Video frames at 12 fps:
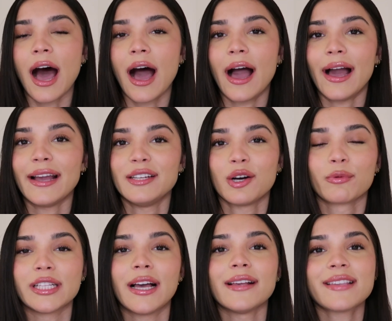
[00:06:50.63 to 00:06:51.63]
I don't
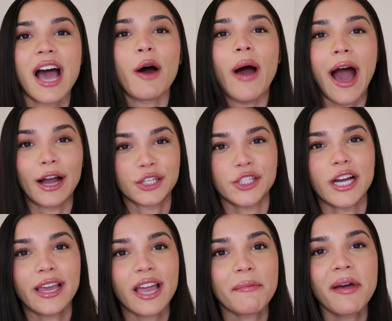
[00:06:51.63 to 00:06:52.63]
realize how ashy I
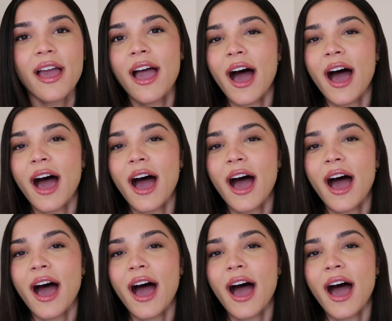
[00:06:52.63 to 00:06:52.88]
am.